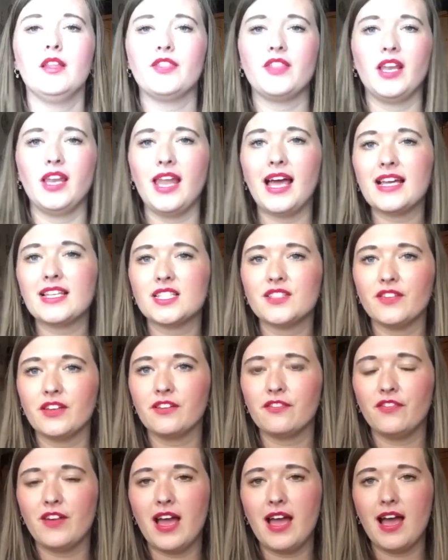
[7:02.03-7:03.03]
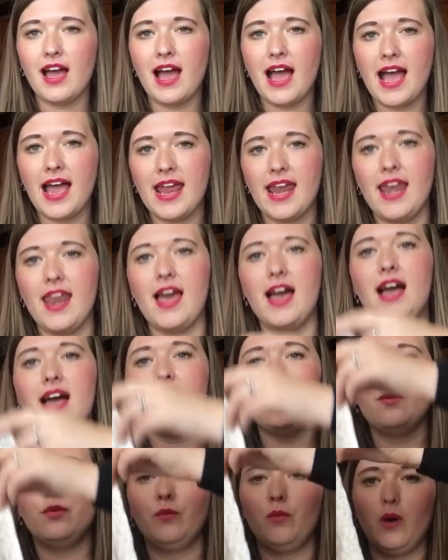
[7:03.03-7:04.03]
The last thing for Isla
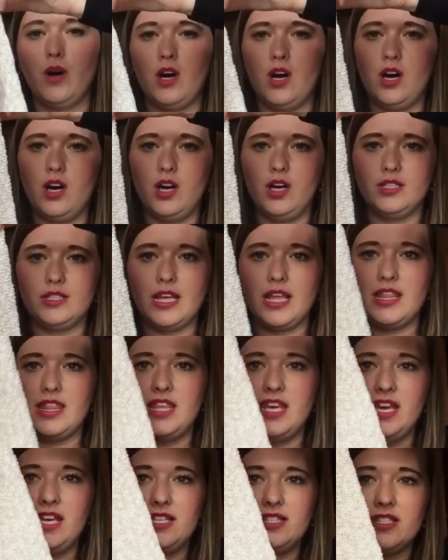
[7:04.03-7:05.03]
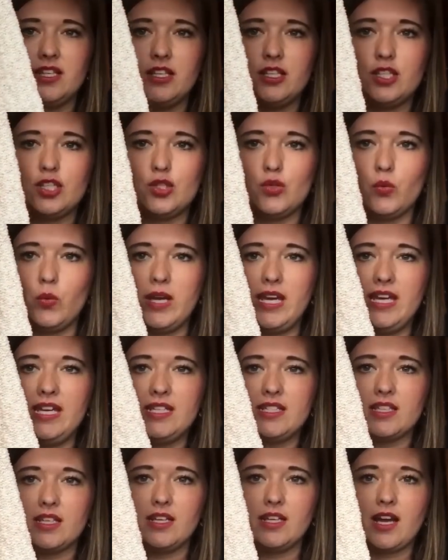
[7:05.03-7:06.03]
was this
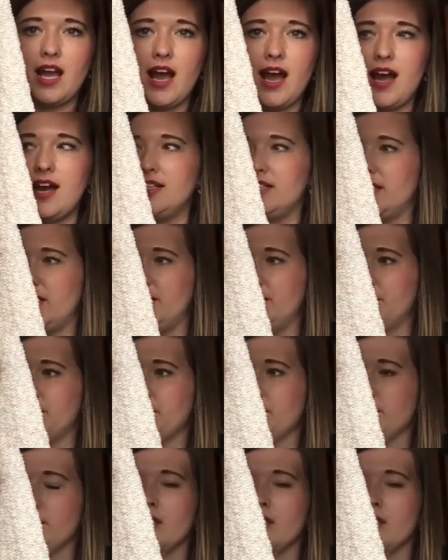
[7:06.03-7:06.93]
sweet cardigan.